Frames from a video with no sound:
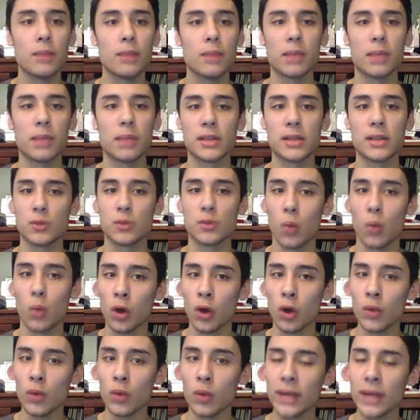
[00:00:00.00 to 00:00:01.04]
because
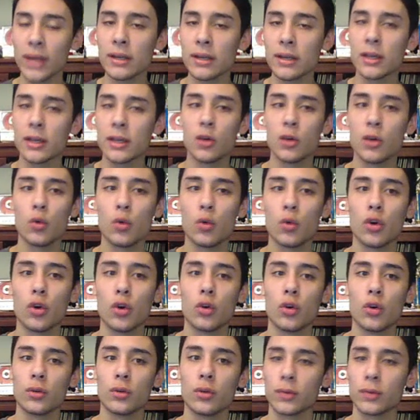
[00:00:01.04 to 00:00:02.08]
Whirlwind
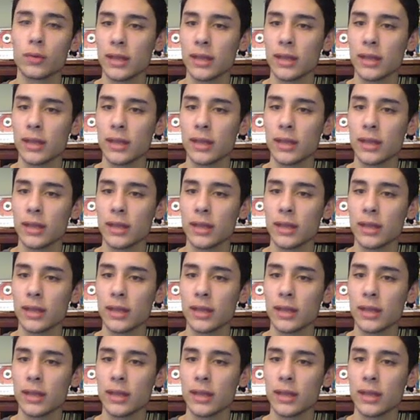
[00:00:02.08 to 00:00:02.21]
will